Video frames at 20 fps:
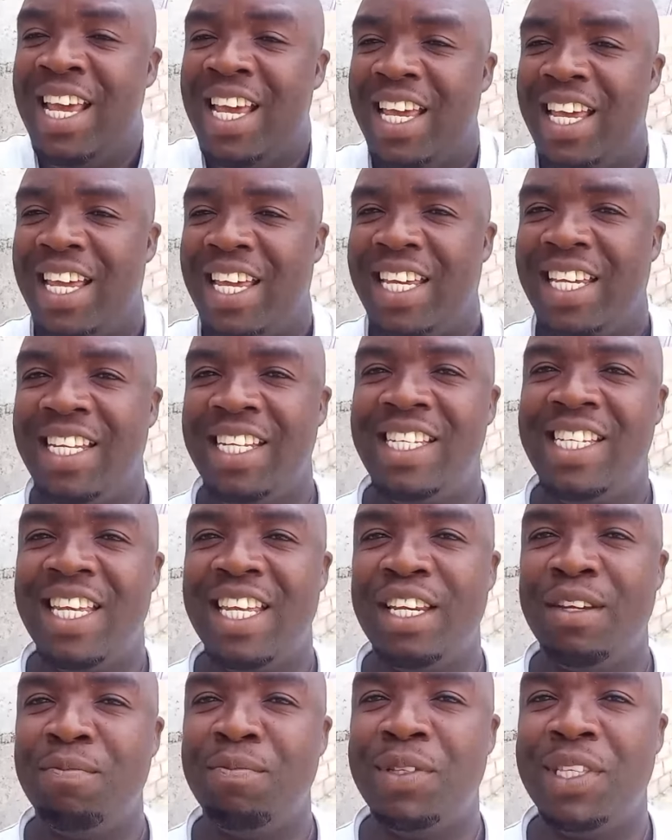uh,
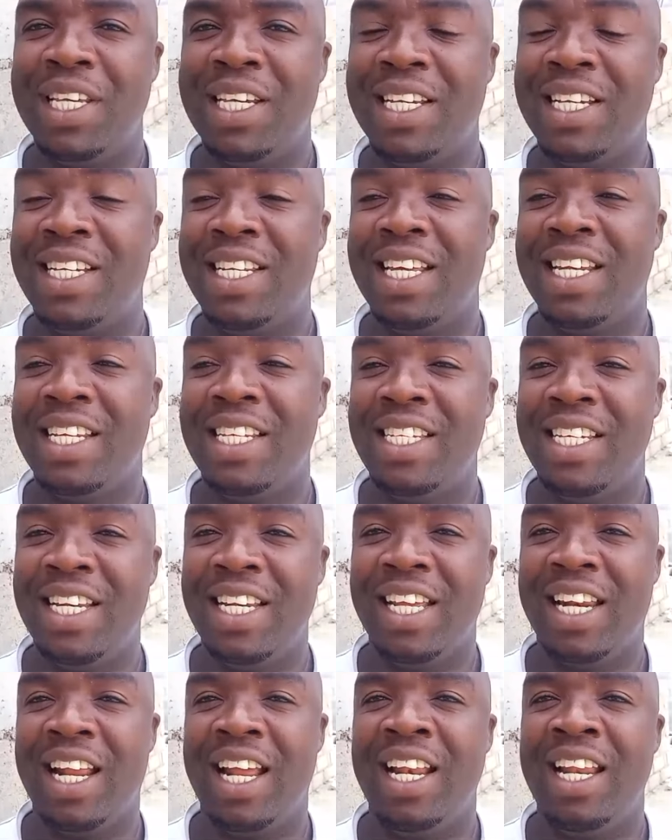interim secretary
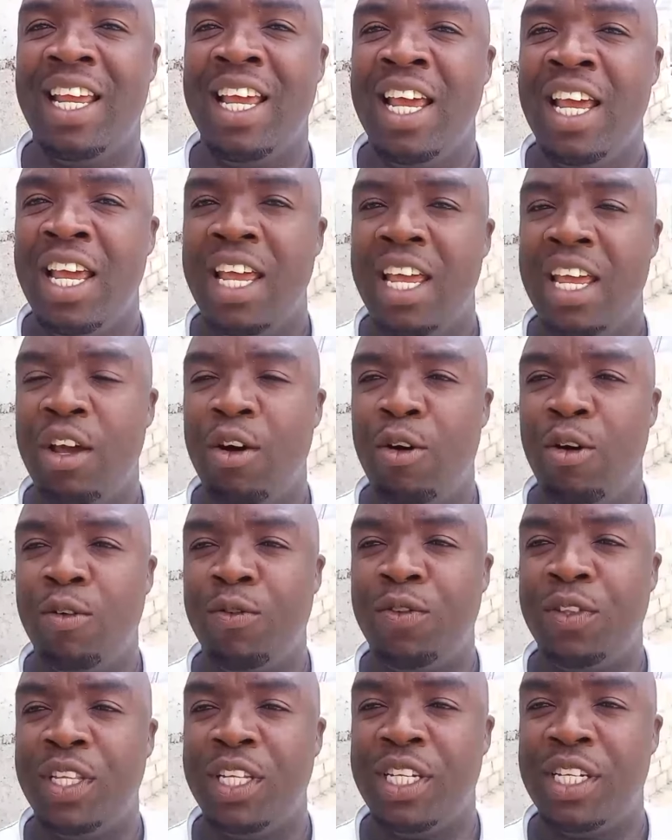general uh,
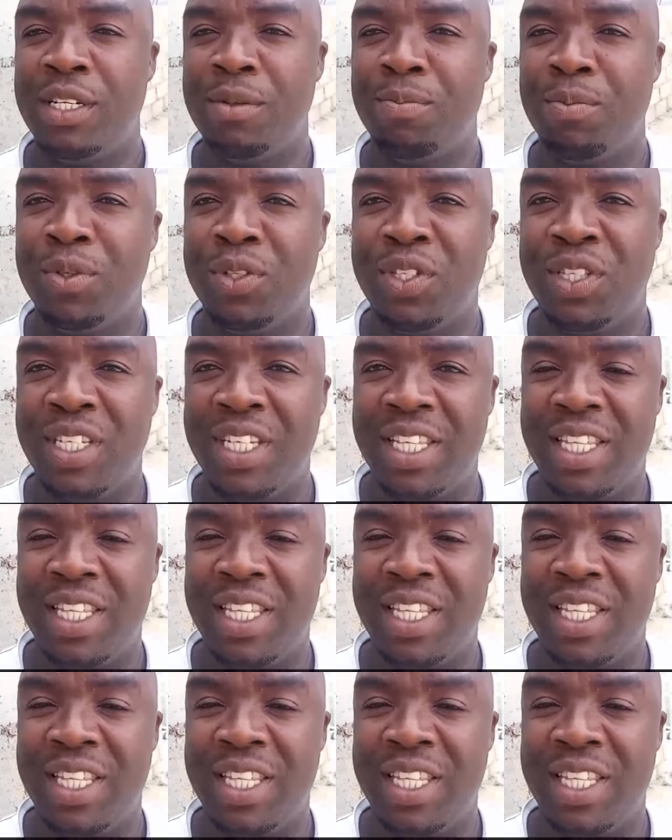of the Triple C.